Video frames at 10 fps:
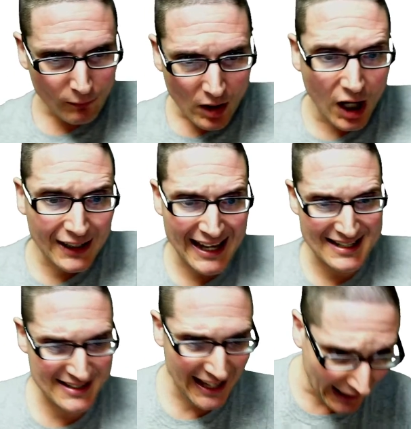Again,
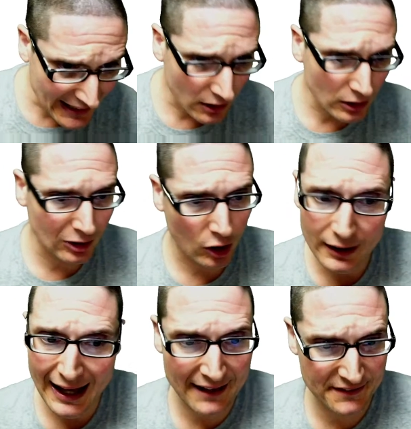take a look
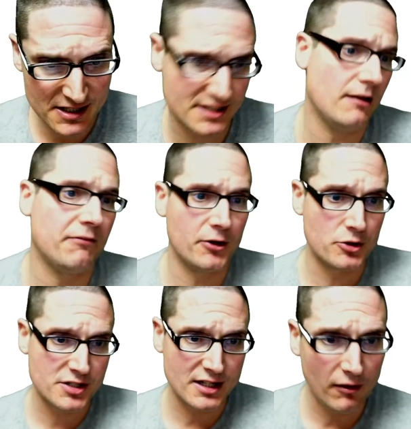at this stuff for
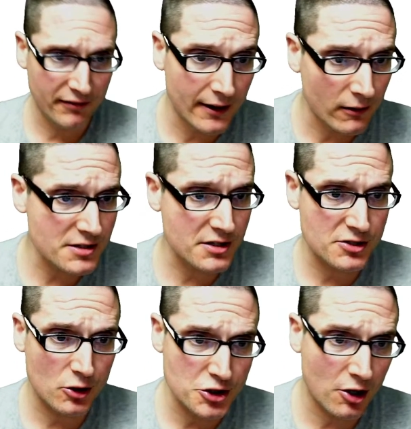yourself. Here is the
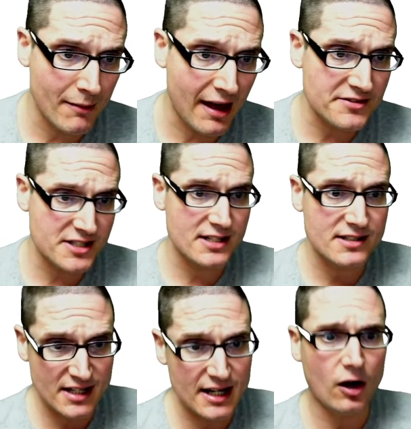search term
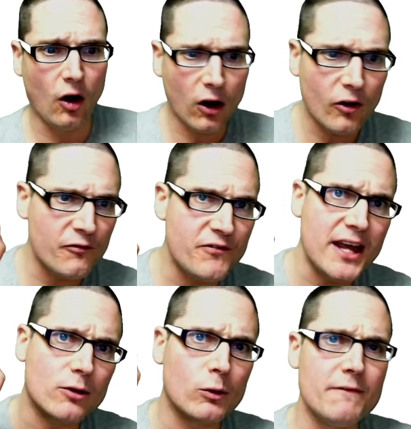FCC. Are fake
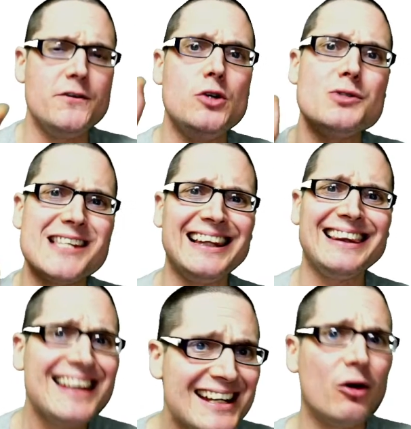reviews
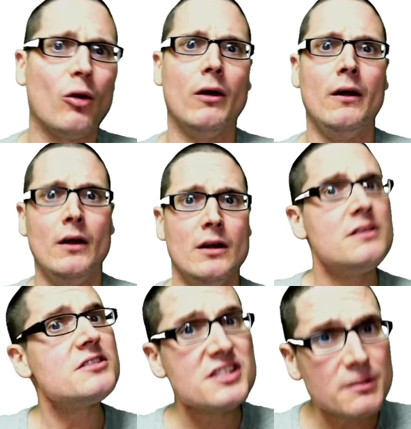illegal?
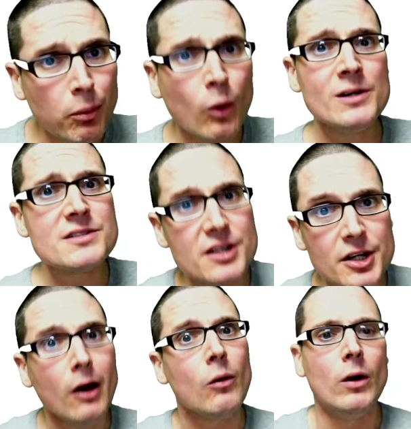This is important to
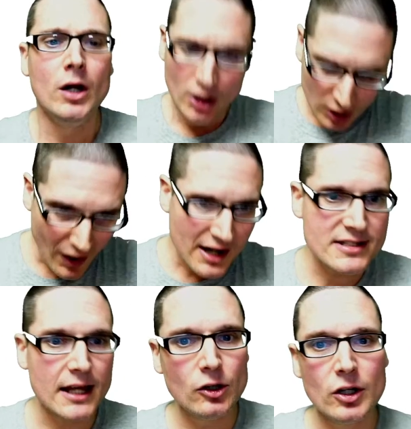know. Go ahead and
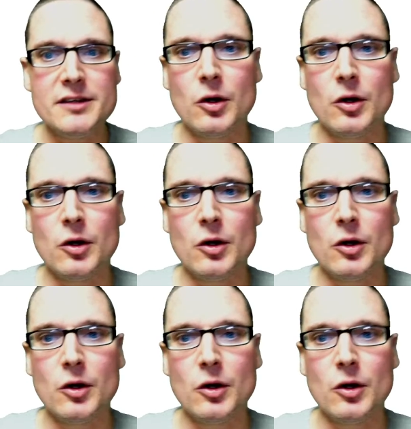take a look at the